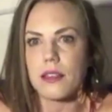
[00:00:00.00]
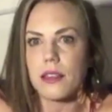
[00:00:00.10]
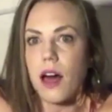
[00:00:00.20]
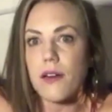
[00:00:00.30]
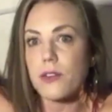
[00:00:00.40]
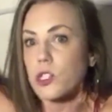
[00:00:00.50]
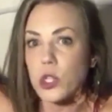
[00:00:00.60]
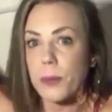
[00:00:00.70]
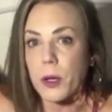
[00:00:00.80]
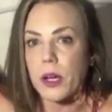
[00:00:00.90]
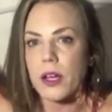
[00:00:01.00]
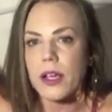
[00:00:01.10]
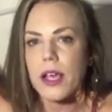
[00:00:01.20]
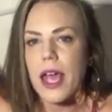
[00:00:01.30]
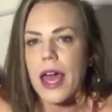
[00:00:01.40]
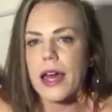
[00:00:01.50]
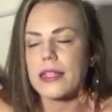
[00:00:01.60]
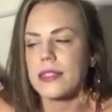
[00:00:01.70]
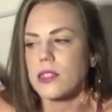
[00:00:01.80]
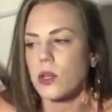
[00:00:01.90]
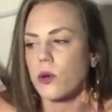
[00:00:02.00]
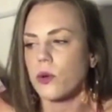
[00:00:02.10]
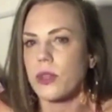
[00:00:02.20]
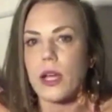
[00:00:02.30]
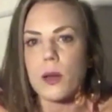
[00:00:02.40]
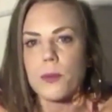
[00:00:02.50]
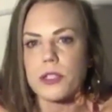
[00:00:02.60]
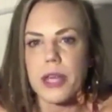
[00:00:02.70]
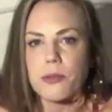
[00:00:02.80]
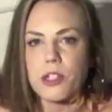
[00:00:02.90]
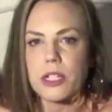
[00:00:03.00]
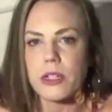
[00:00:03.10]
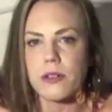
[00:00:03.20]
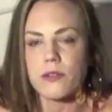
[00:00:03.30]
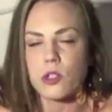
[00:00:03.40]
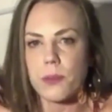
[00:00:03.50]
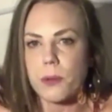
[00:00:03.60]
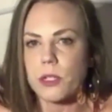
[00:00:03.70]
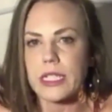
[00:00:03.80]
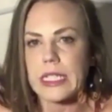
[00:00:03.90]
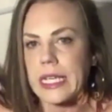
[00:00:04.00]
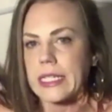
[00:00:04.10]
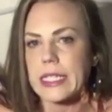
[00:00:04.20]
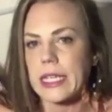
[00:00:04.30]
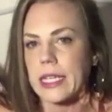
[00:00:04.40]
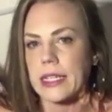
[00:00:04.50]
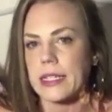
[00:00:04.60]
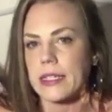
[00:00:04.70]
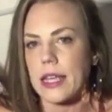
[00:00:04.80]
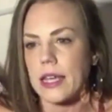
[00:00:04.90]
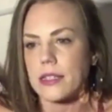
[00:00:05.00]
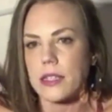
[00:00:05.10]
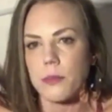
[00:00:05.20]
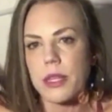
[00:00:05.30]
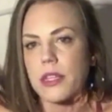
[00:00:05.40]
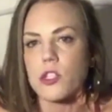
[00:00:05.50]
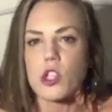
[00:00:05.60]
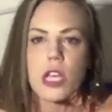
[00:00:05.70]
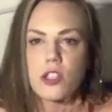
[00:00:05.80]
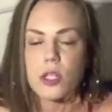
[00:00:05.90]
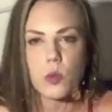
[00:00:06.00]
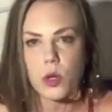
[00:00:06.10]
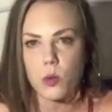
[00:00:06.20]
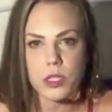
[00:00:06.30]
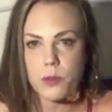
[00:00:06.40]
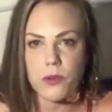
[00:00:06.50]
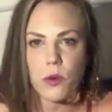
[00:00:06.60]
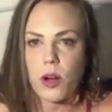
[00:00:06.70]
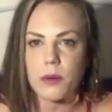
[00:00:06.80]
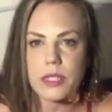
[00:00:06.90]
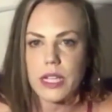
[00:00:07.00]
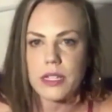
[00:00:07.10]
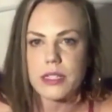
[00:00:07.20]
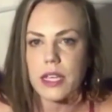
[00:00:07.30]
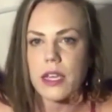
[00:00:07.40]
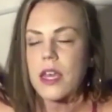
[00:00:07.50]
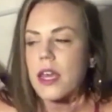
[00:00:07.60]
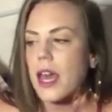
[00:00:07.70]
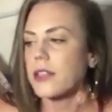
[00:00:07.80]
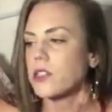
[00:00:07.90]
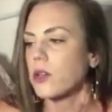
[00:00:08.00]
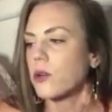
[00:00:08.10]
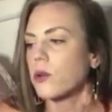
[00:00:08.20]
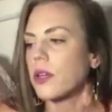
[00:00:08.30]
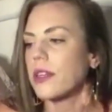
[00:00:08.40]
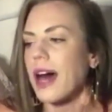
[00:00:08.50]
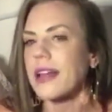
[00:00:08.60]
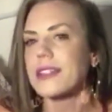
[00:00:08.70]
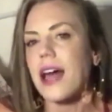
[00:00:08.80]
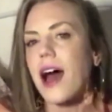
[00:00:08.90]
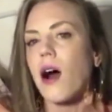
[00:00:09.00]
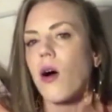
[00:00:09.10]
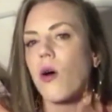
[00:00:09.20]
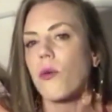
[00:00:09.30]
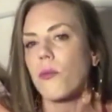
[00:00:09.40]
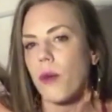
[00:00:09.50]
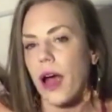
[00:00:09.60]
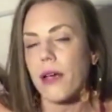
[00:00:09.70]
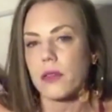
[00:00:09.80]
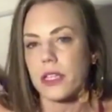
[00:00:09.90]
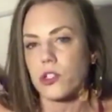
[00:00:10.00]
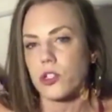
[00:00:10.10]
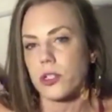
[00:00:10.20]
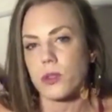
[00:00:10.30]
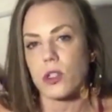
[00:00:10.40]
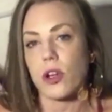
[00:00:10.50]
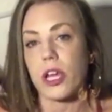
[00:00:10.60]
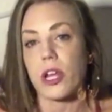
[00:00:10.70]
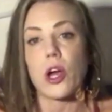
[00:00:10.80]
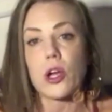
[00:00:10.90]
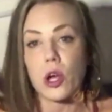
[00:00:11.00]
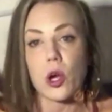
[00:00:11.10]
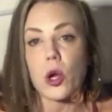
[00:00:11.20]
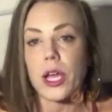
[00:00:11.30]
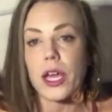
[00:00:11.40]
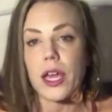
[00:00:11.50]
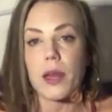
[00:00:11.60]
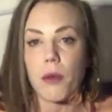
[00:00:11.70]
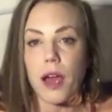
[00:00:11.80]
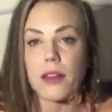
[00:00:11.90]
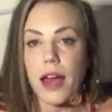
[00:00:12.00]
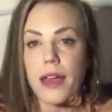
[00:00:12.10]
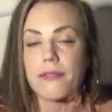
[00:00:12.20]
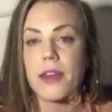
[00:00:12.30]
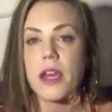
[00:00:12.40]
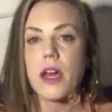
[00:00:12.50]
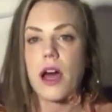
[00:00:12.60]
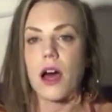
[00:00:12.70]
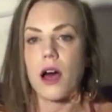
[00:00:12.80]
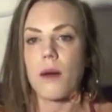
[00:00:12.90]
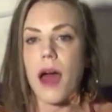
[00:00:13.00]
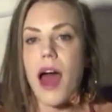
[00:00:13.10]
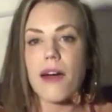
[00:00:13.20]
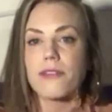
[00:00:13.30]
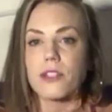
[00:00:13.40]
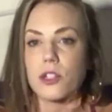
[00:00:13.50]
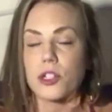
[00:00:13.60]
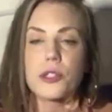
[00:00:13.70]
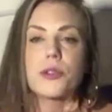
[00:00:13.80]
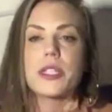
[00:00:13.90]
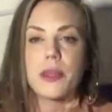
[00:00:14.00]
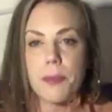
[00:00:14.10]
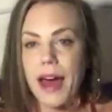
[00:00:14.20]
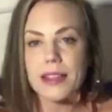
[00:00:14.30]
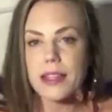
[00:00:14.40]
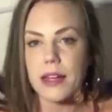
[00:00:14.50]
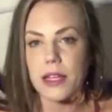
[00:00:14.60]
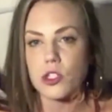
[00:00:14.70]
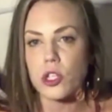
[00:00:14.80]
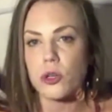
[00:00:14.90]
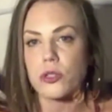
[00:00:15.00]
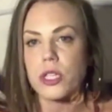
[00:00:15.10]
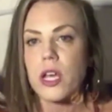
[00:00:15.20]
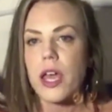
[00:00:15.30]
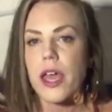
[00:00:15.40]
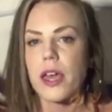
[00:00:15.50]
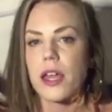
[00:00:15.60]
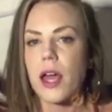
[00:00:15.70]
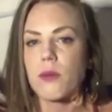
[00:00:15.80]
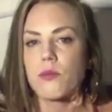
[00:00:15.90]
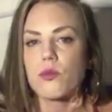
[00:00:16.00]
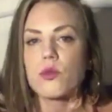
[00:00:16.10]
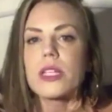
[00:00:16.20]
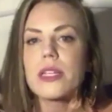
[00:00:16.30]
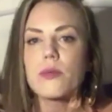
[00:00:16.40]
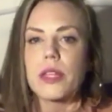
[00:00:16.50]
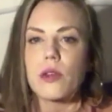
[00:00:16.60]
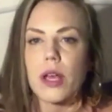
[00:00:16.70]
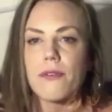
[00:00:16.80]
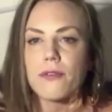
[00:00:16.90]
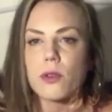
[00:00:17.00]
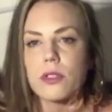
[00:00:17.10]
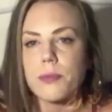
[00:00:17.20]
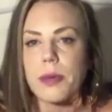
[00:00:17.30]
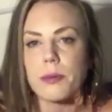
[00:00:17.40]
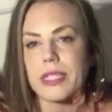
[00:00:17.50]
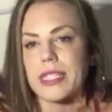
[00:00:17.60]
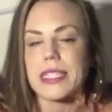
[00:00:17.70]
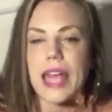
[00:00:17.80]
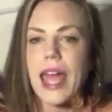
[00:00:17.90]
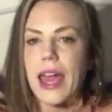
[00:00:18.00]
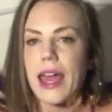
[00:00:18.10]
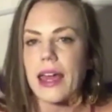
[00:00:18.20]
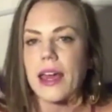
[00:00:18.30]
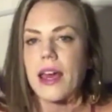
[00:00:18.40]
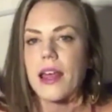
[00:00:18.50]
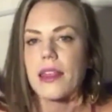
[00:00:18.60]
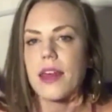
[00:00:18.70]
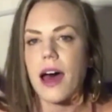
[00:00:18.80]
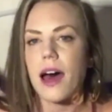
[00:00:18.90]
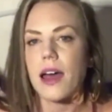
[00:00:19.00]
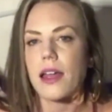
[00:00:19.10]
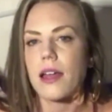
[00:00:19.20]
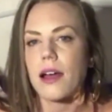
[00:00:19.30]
love a stripper. And so their perception of strippers and dancing has completely changed than what it was before I was dancing. And so that's how my relationship started occurring in my life after choosing the path that I chose. And I'm really, really grateful to be able to say that,